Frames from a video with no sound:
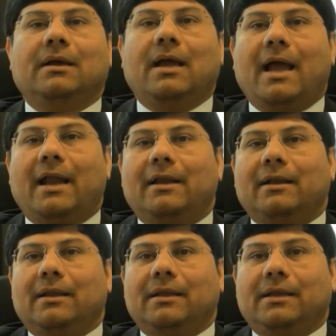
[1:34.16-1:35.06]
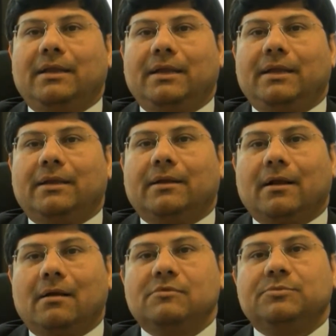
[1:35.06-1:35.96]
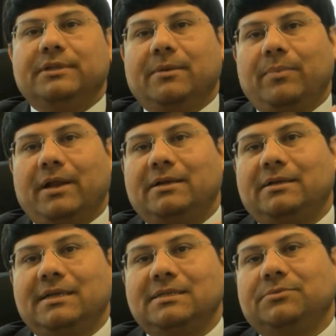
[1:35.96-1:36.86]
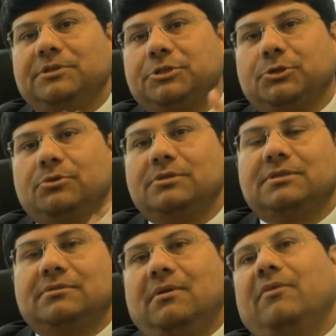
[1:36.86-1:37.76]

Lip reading: and he comes with a blood test which shows